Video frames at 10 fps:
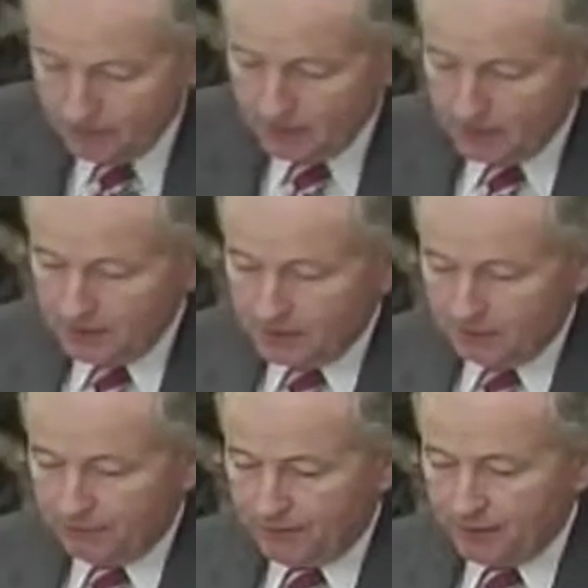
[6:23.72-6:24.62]
the
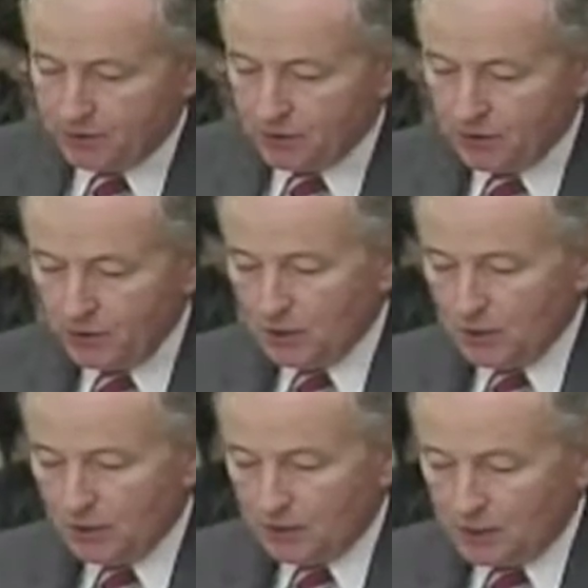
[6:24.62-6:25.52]
offender
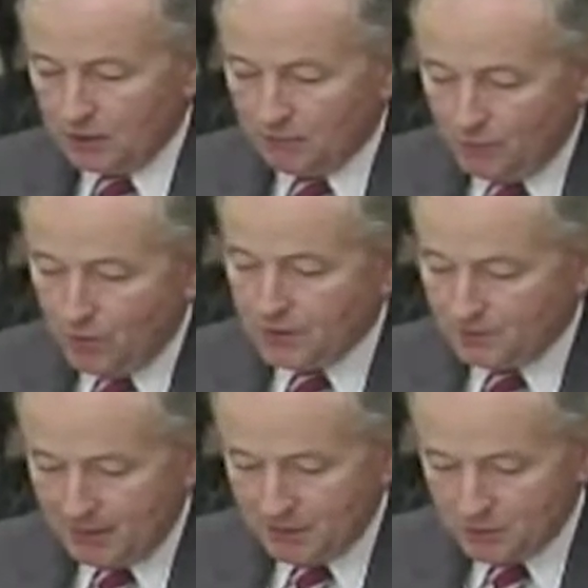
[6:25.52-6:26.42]
can avoid the
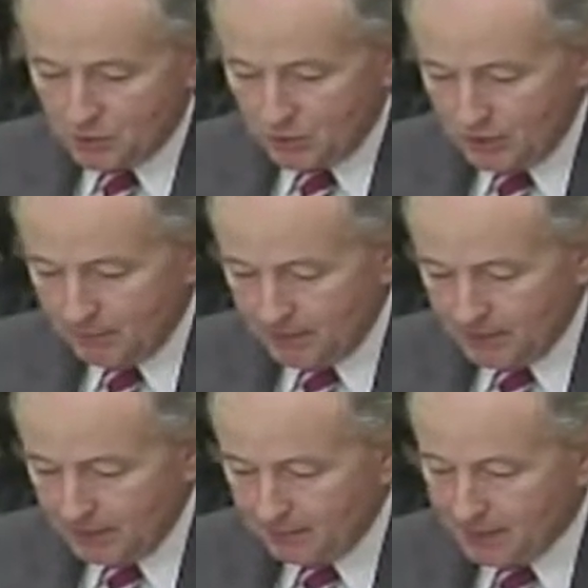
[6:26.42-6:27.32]
mandatory
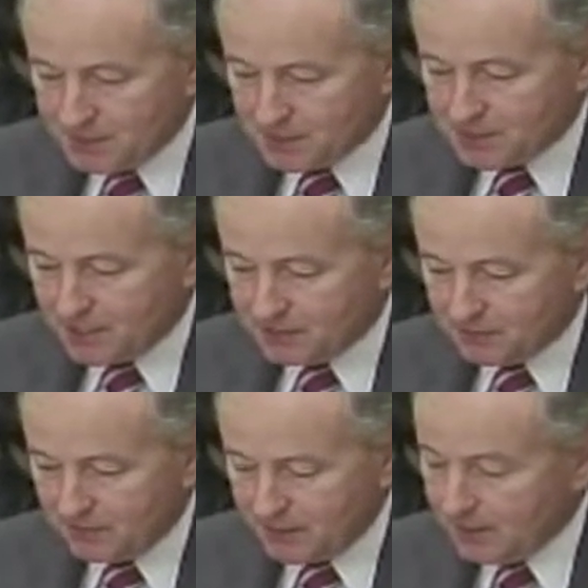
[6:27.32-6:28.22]
penalty by
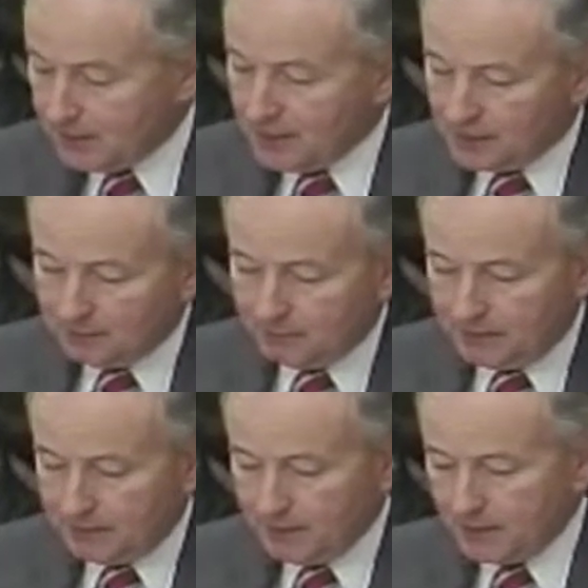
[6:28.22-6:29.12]
successfully
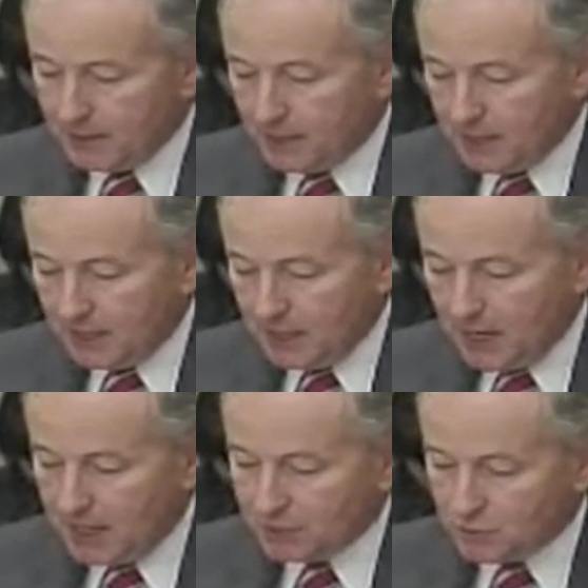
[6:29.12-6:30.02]
completing
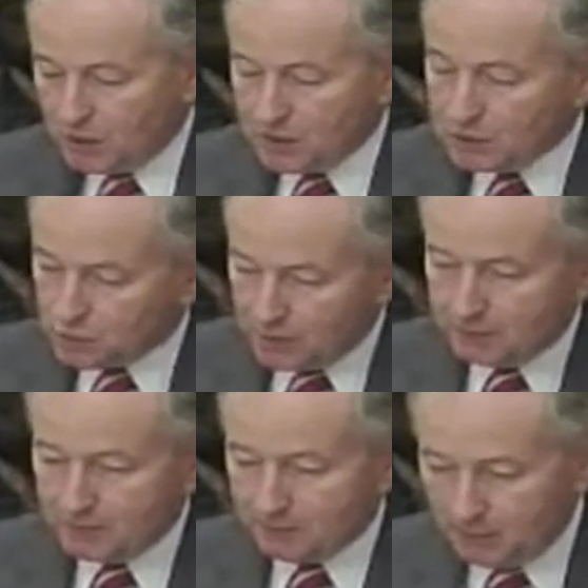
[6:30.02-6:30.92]
a drug
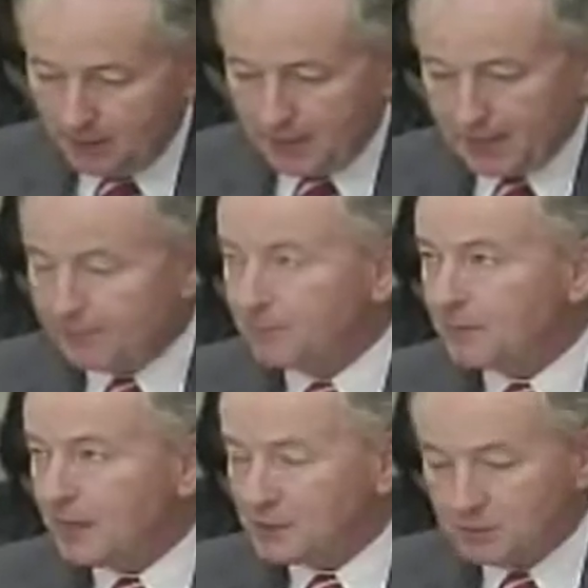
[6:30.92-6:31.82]
treatment plan.
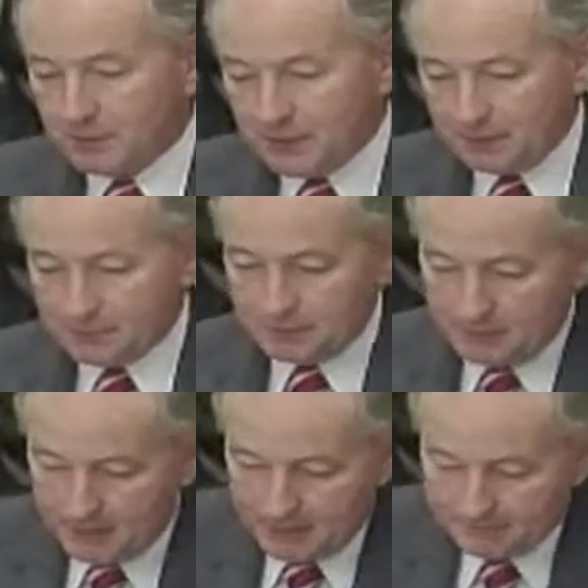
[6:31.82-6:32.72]
That should be kept in
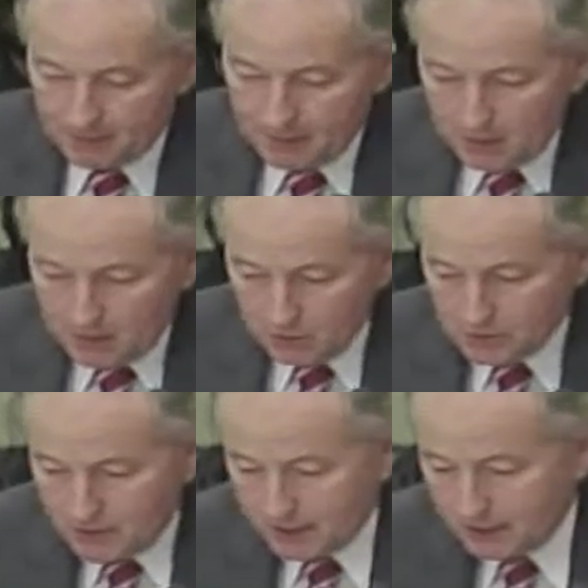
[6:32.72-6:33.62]
mind. Your
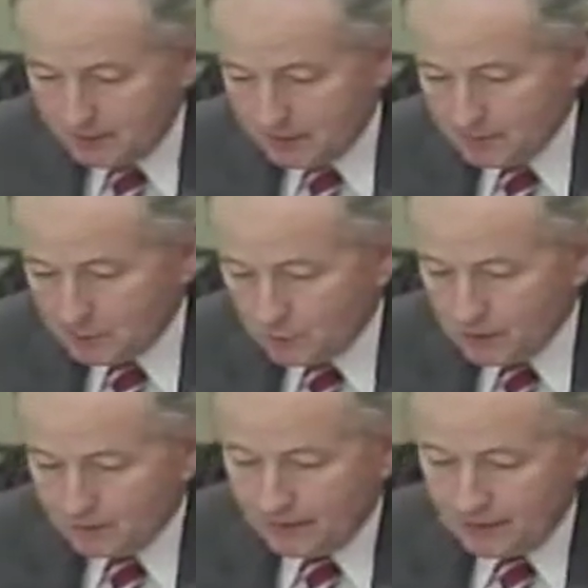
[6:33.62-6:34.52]
second amendment would
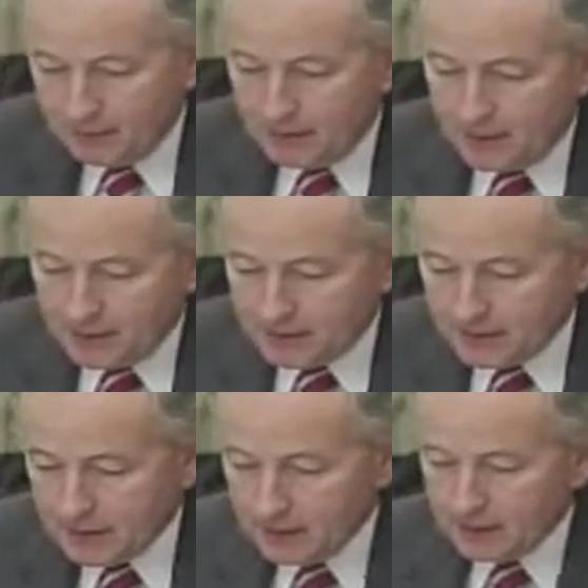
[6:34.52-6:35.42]
have eliminated
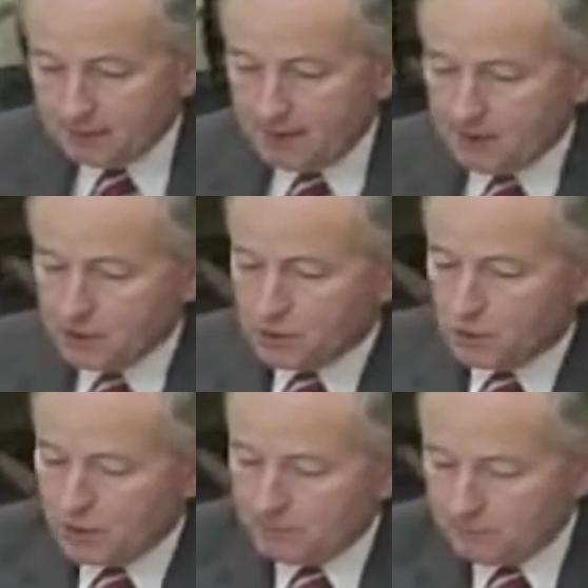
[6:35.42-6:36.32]
the
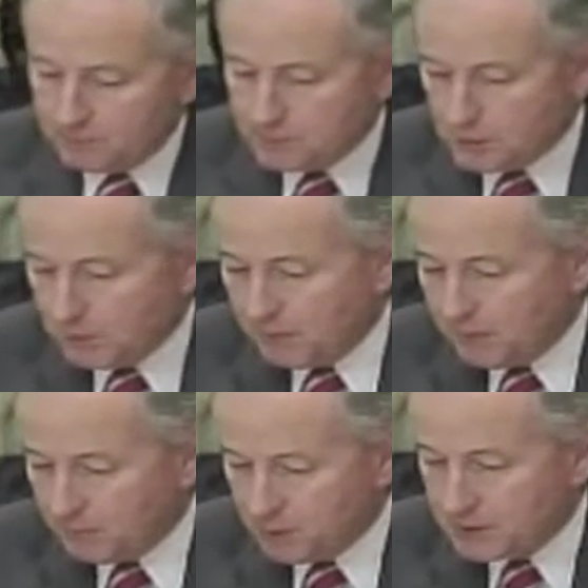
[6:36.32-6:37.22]
mandatory term of
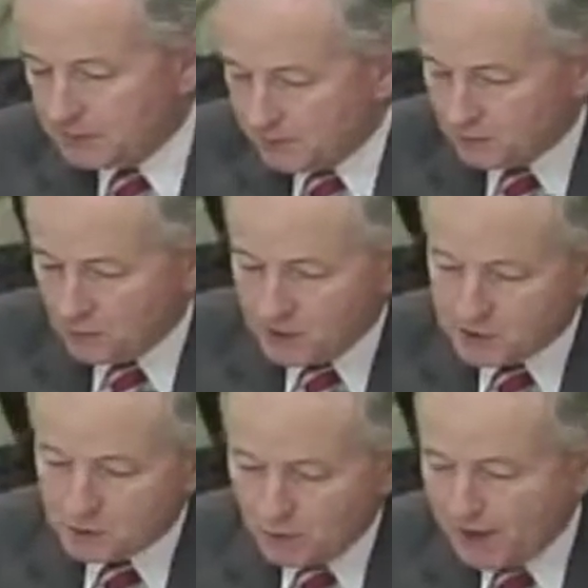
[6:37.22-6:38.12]
imprisonment for a
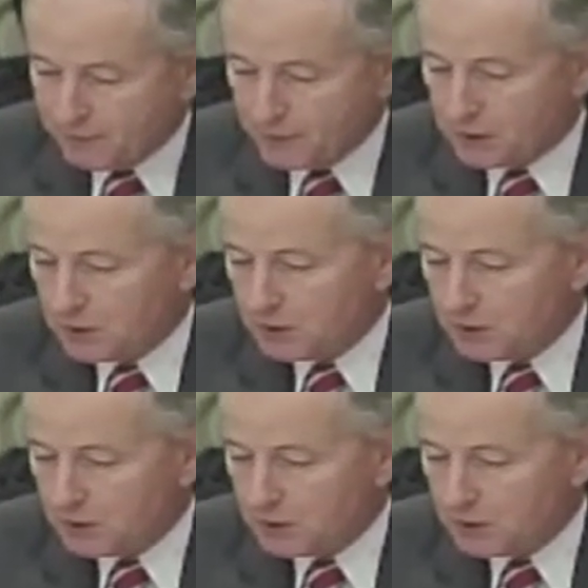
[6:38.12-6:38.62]
trafficker